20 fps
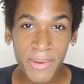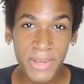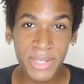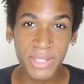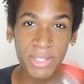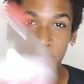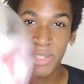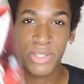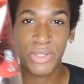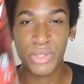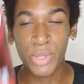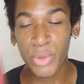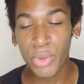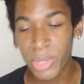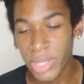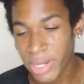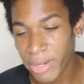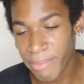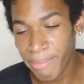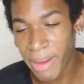That was two
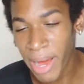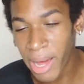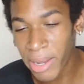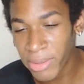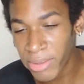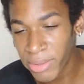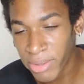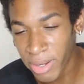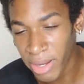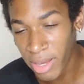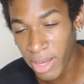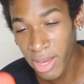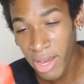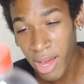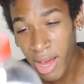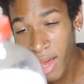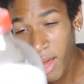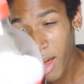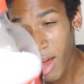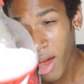liter bottle
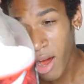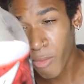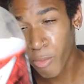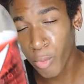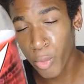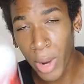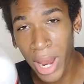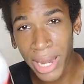of